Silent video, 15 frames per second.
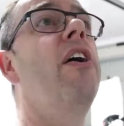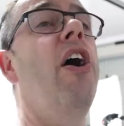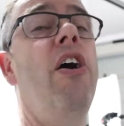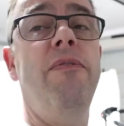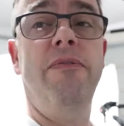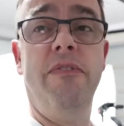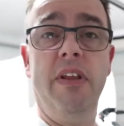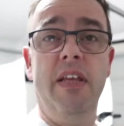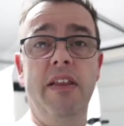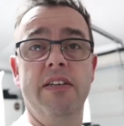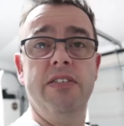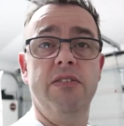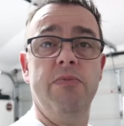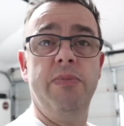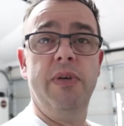Hopefully
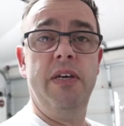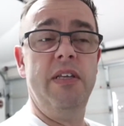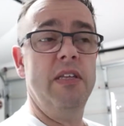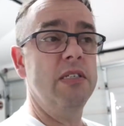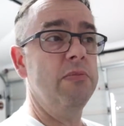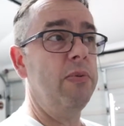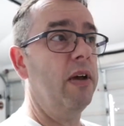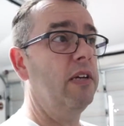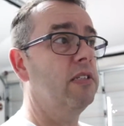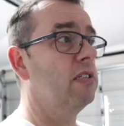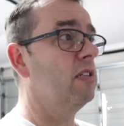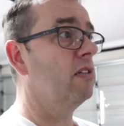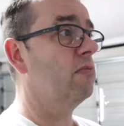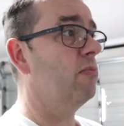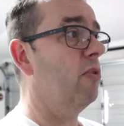this will be the space
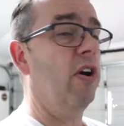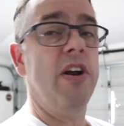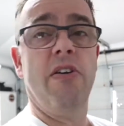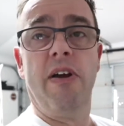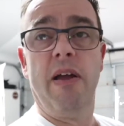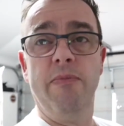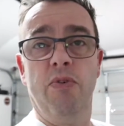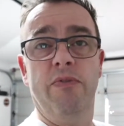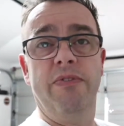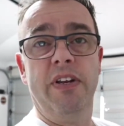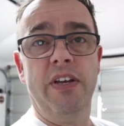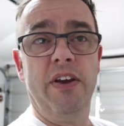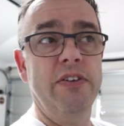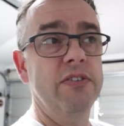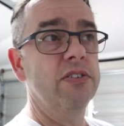where I create more
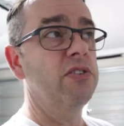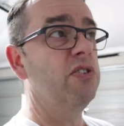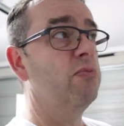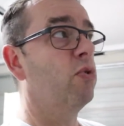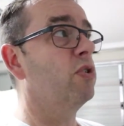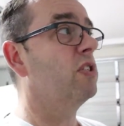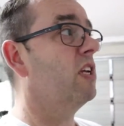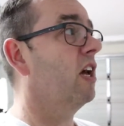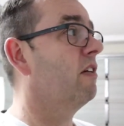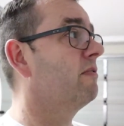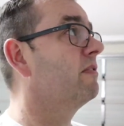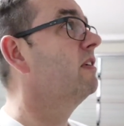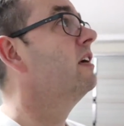videos and do more stuff.